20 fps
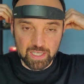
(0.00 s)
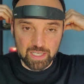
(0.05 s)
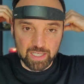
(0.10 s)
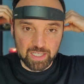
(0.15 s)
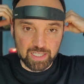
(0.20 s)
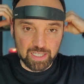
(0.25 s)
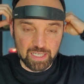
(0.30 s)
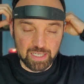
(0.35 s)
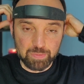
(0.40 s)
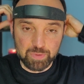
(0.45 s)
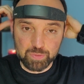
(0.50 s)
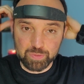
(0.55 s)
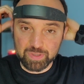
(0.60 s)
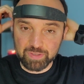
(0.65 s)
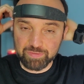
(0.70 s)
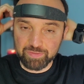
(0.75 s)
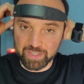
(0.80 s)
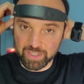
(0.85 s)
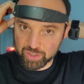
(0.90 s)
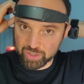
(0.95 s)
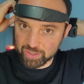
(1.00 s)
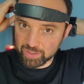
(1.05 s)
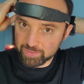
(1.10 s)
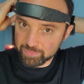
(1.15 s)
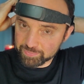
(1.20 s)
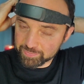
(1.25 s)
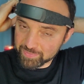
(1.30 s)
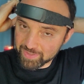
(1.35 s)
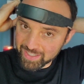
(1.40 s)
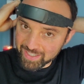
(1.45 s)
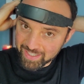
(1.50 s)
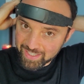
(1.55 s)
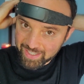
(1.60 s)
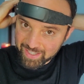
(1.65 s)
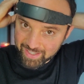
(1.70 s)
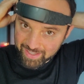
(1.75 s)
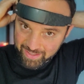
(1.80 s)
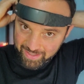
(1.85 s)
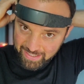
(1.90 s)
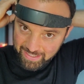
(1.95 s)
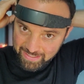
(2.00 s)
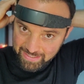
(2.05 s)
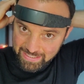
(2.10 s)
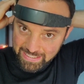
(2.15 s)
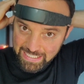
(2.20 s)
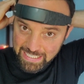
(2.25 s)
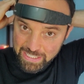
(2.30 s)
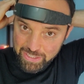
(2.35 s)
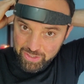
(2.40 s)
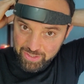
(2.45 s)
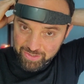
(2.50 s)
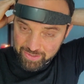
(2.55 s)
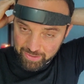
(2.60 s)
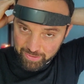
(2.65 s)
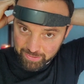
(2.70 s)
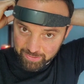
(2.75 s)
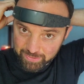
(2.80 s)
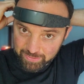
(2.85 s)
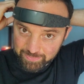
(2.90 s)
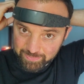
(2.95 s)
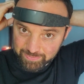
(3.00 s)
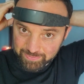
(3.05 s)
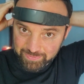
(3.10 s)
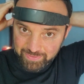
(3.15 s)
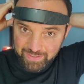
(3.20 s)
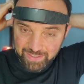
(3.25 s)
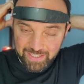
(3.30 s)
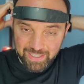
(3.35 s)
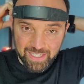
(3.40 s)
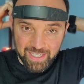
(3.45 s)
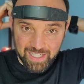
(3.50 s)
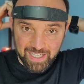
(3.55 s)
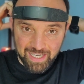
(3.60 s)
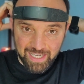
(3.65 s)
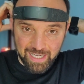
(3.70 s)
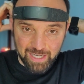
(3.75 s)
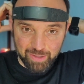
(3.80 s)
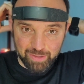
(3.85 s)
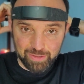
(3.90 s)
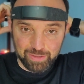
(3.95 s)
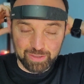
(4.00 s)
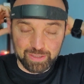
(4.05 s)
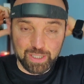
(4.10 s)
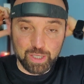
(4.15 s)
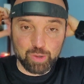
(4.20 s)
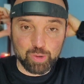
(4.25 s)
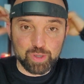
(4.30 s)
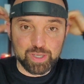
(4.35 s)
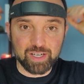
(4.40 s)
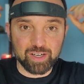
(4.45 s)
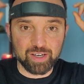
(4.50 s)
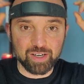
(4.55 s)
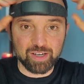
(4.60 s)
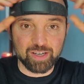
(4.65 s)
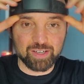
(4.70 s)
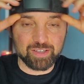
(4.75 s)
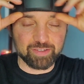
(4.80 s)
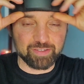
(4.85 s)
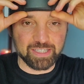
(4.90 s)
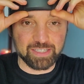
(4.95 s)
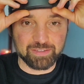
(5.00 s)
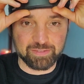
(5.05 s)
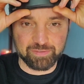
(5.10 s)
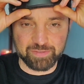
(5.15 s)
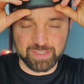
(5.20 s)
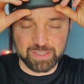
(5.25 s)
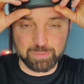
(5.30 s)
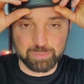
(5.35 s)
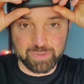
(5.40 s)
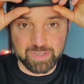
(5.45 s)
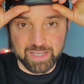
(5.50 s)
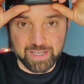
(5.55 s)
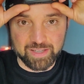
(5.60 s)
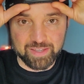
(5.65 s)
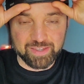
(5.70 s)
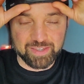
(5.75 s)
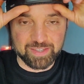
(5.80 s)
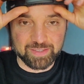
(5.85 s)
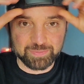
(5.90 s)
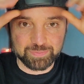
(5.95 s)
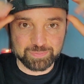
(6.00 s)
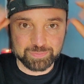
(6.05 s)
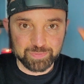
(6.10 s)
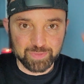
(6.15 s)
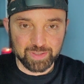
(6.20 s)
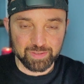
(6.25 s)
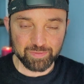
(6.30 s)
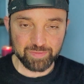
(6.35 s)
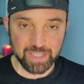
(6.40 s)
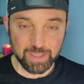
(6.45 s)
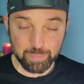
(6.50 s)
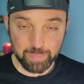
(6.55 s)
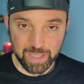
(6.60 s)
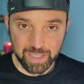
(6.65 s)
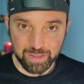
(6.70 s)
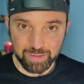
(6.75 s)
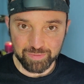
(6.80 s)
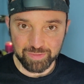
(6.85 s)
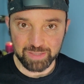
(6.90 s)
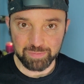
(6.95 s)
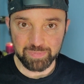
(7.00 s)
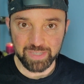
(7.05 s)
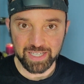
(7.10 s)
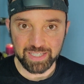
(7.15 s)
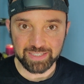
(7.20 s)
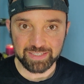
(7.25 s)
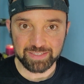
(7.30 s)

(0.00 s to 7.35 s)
comes with a feature that teaches you how to lower your heart rate via breath, via biofeedback.